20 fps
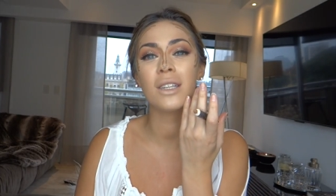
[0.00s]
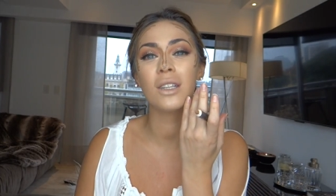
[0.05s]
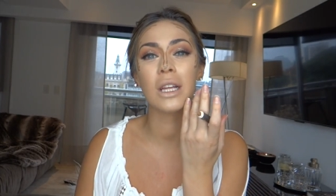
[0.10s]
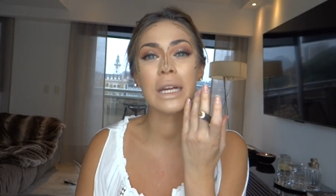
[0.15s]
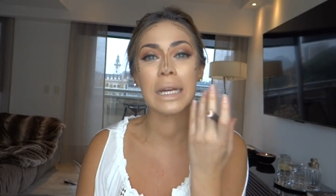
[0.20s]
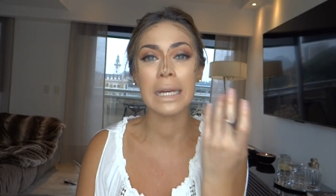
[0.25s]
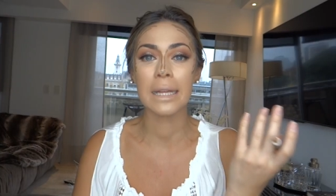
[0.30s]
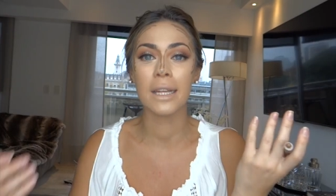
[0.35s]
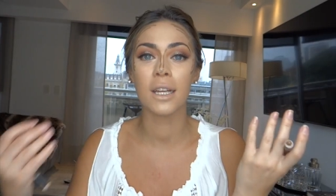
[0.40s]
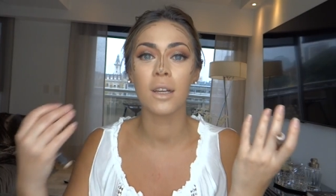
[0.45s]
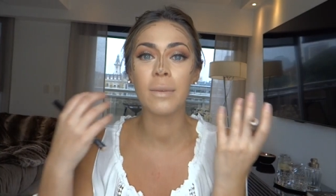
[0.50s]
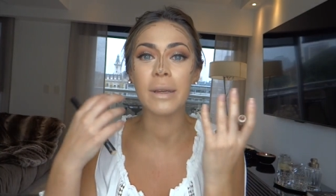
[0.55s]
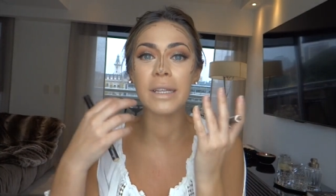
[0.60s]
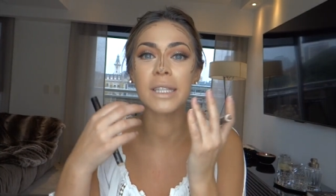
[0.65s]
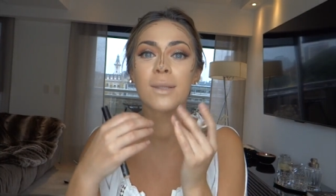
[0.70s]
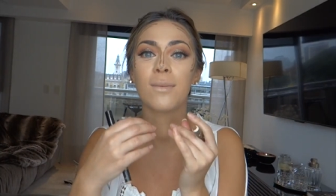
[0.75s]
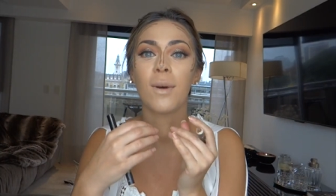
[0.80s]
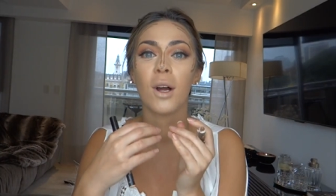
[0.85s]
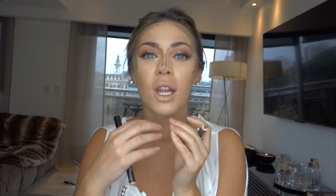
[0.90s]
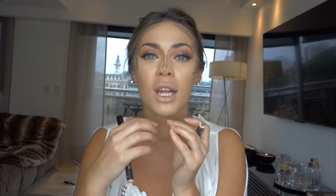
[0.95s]
to look a little bit
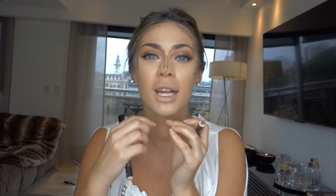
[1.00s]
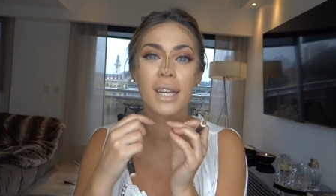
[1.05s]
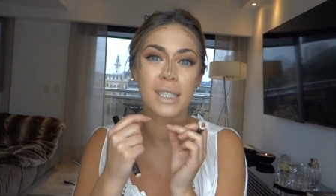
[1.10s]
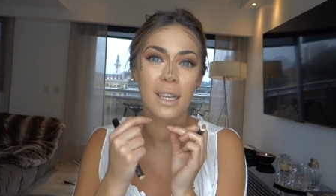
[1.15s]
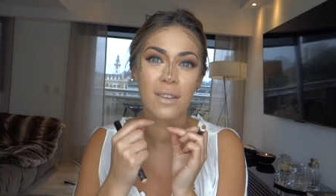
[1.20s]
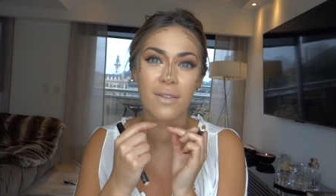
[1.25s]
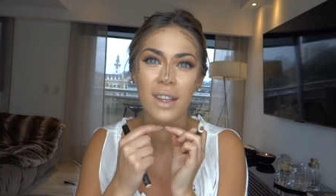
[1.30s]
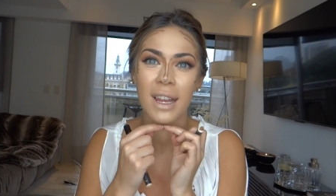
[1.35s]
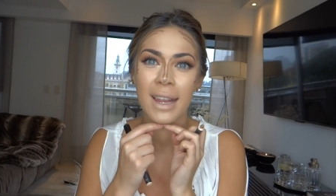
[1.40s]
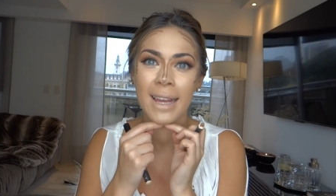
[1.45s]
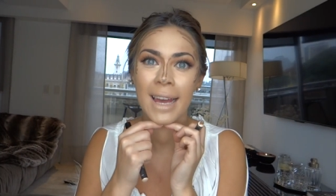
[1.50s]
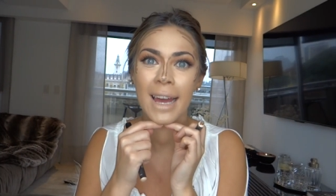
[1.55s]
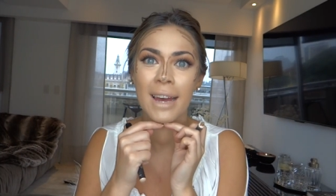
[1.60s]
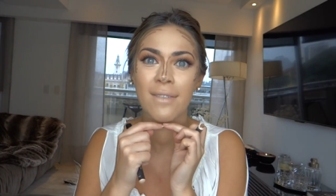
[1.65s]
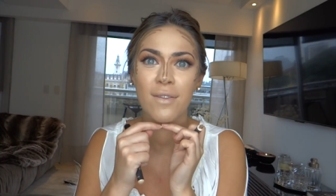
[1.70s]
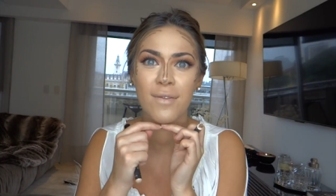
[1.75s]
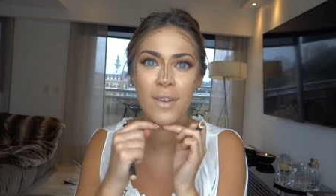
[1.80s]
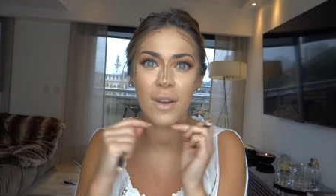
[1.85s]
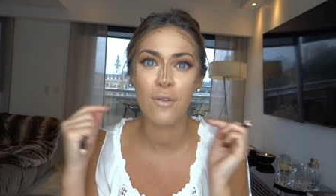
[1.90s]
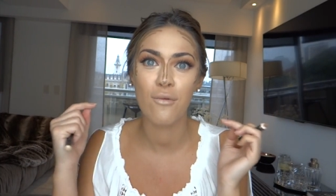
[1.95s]
smaller because I feel like I have
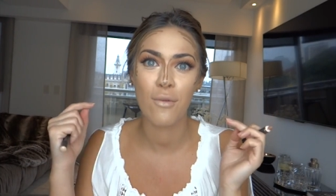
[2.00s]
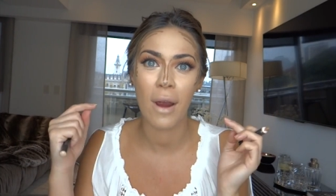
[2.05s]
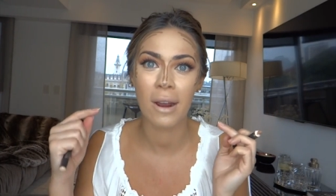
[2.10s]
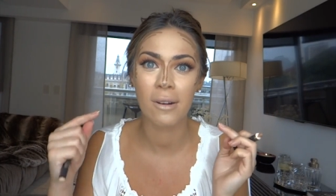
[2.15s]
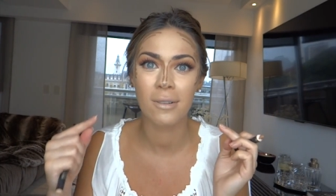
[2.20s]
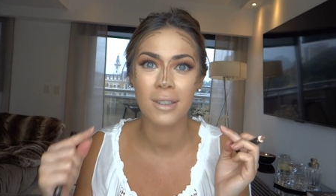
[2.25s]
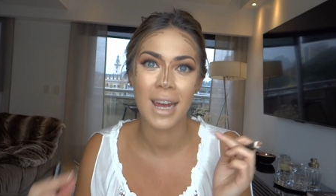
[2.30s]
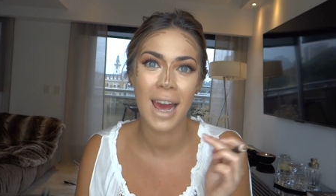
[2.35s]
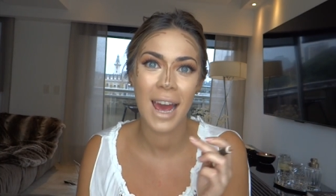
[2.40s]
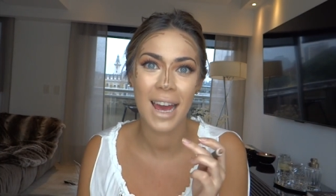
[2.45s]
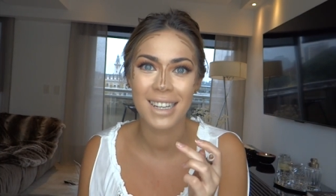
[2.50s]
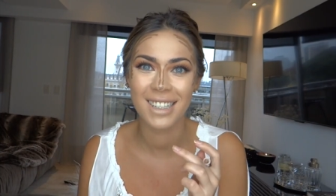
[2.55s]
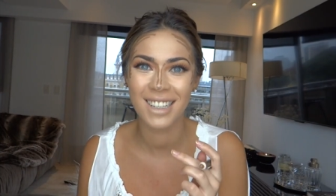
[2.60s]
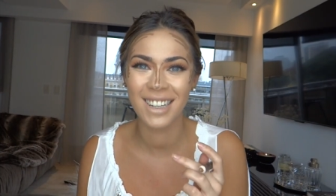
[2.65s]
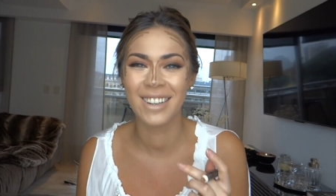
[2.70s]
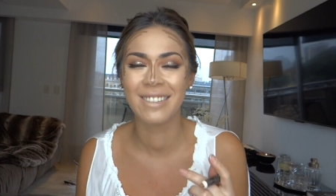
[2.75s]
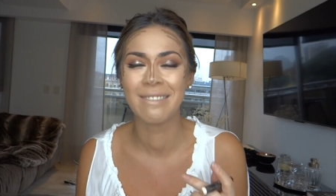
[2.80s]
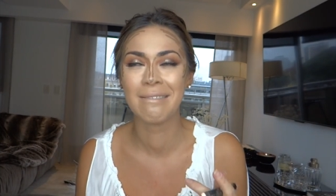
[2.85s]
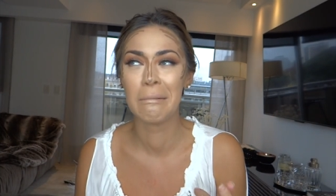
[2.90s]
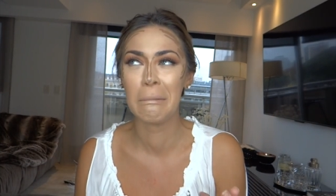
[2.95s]
a very round head.
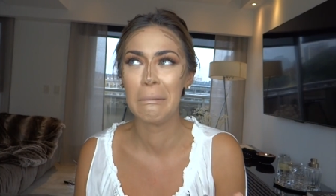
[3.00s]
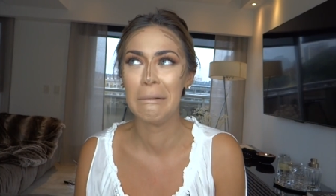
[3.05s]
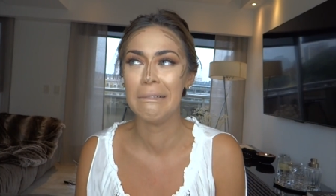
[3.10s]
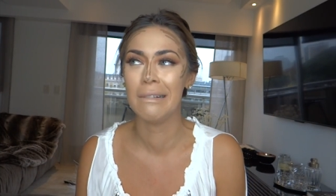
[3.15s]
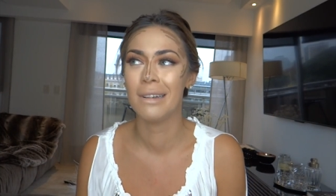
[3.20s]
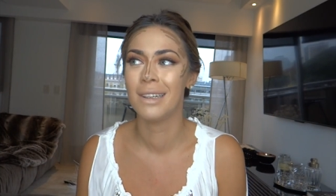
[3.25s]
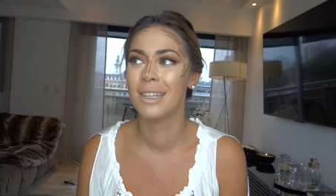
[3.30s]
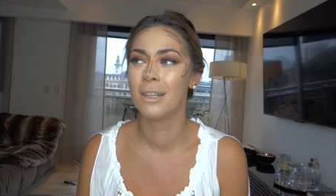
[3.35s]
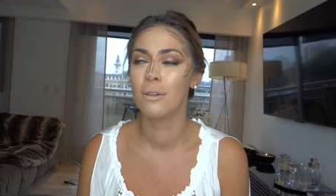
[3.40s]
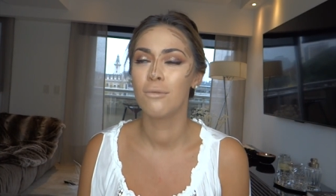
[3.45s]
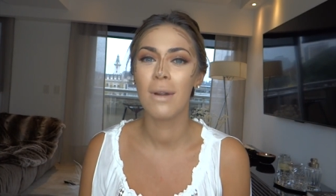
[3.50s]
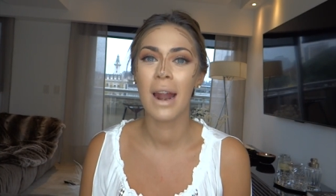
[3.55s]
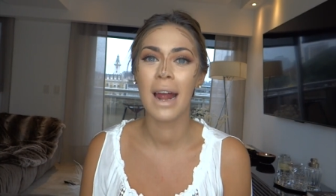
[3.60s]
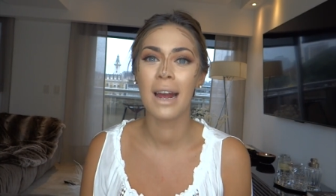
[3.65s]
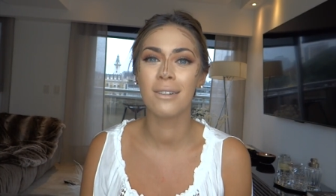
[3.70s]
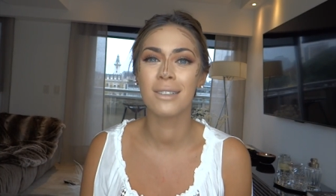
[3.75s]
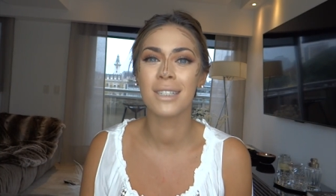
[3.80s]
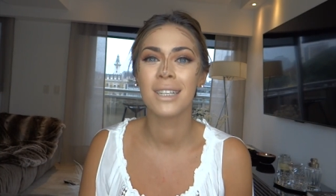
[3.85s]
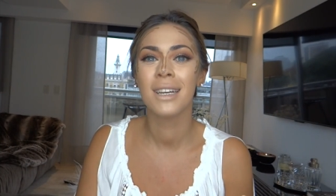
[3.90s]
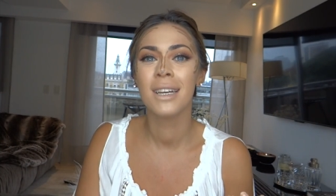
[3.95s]

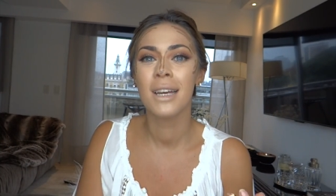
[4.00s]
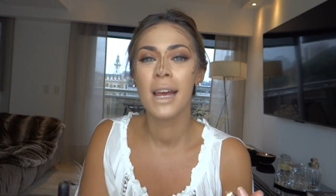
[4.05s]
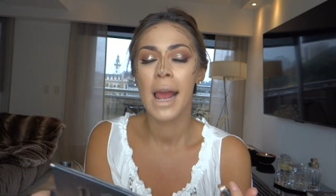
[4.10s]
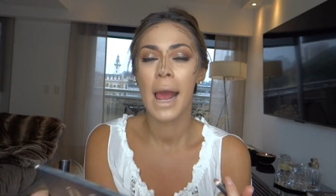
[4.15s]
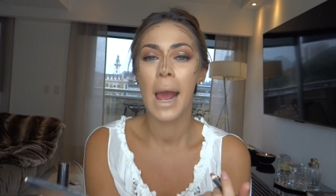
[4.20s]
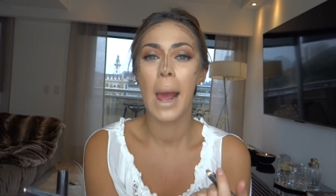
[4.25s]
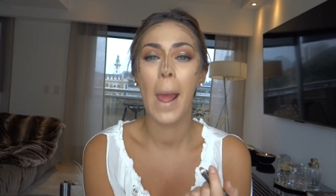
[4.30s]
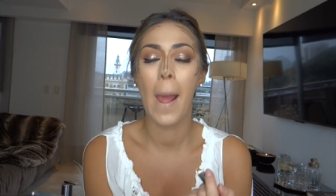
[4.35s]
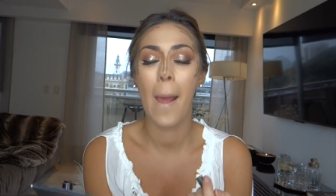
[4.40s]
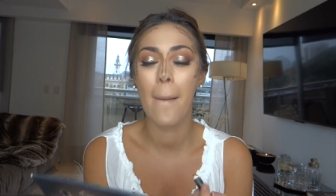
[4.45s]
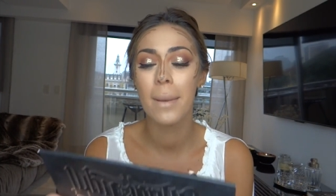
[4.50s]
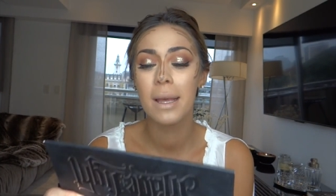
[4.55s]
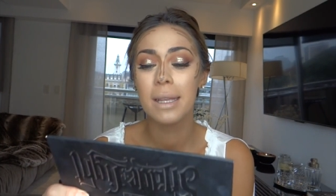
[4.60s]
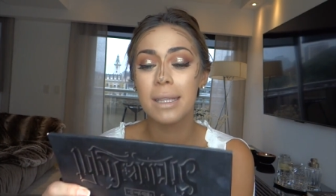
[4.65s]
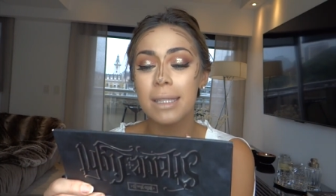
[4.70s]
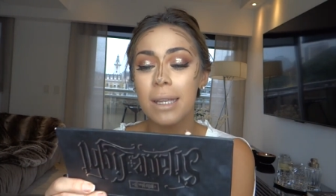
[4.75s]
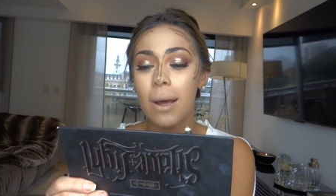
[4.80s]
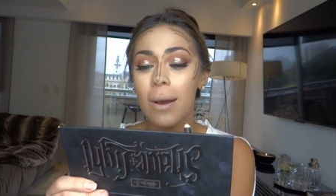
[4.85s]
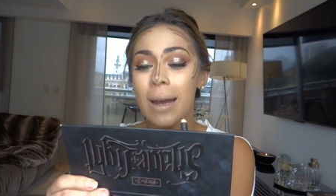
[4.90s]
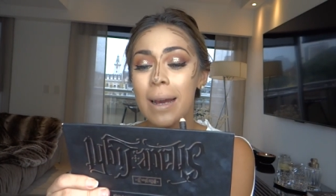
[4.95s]
Round!
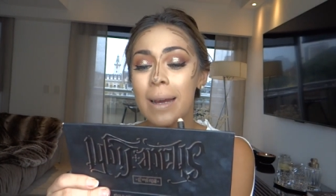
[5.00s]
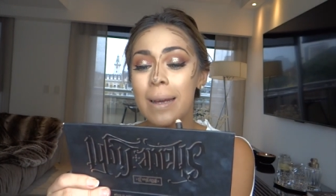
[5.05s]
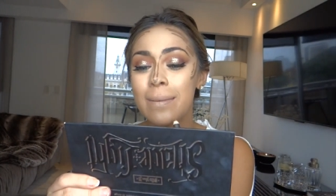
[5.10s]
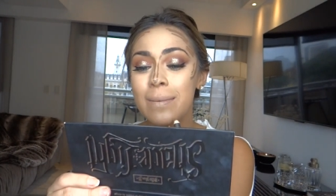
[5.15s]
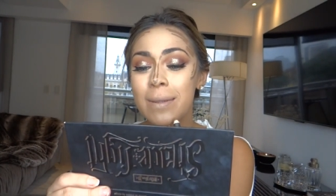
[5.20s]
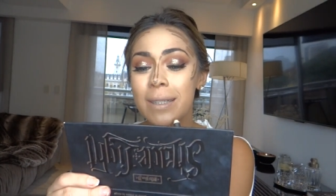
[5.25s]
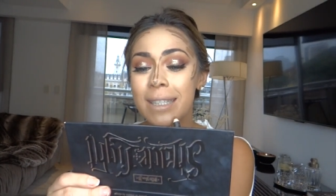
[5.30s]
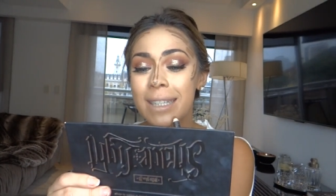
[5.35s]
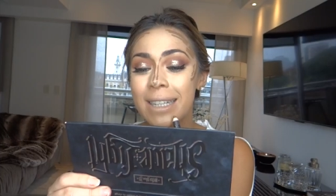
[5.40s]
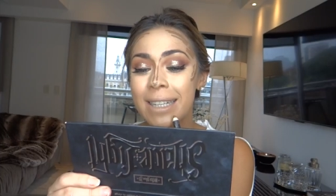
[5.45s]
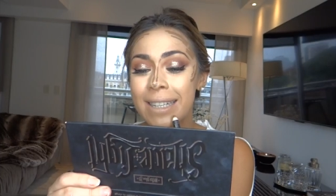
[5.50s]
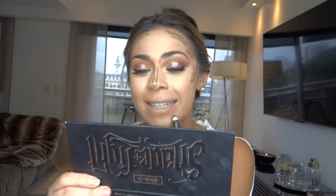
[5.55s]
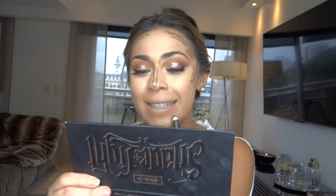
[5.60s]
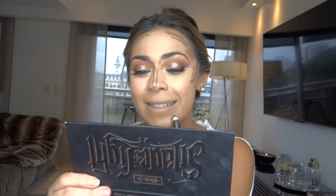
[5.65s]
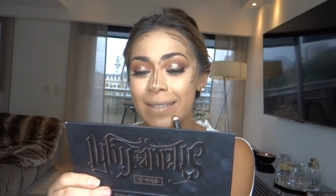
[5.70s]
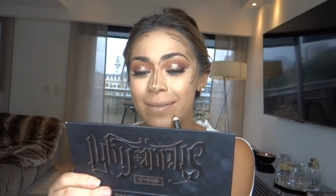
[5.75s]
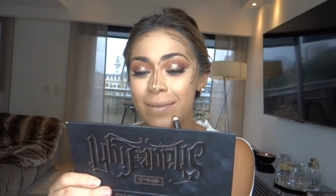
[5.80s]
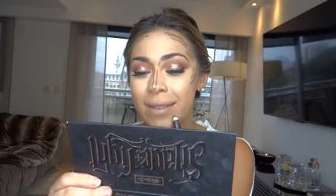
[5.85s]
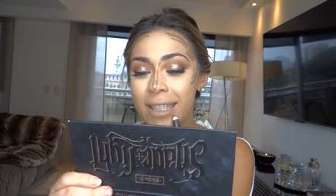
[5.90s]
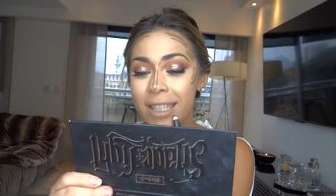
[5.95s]
So I'm just gonna go
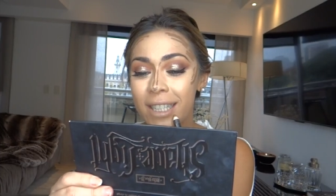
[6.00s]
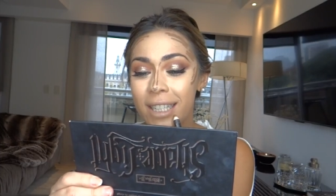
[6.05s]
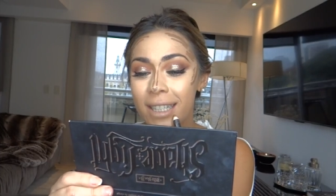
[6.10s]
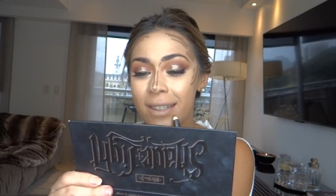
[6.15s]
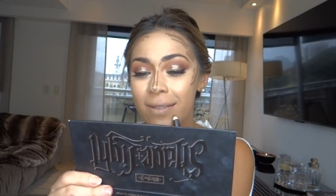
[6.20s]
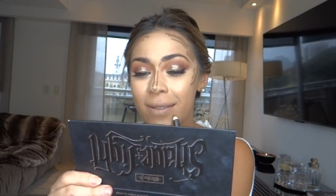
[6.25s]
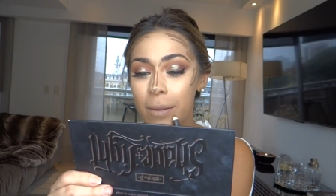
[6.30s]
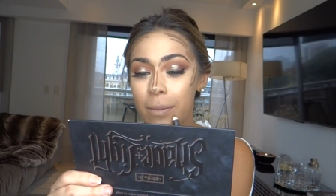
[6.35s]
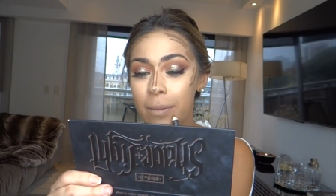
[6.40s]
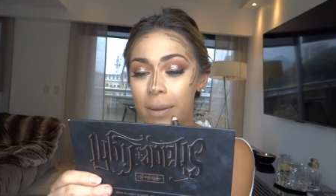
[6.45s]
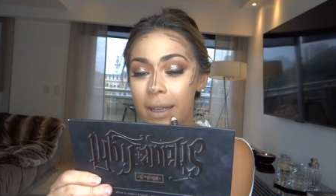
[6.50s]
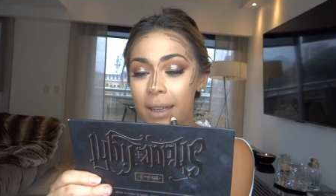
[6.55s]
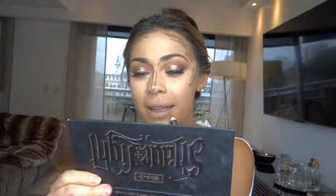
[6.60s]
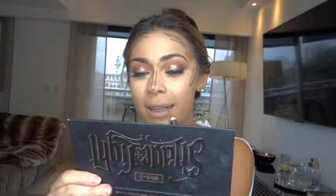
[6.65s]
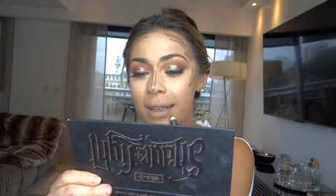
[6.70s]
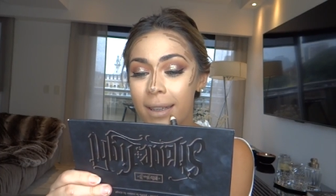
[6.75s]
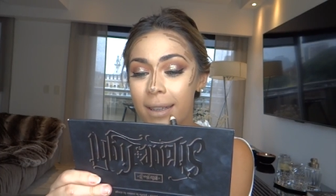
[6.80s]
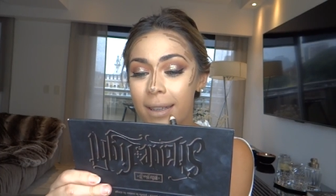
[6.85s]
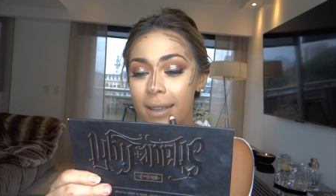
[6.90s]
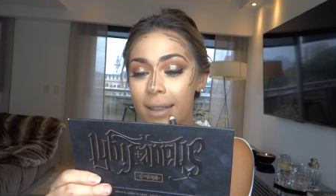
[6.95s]
where my chin would
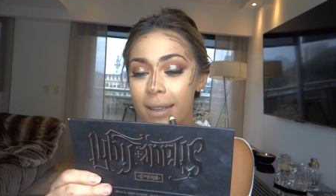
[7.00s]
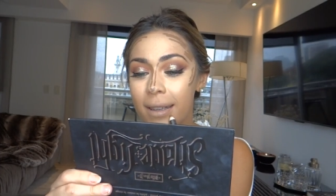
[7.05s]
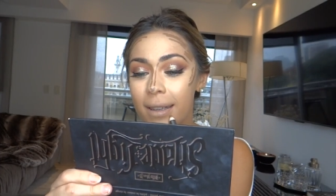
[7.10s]
be.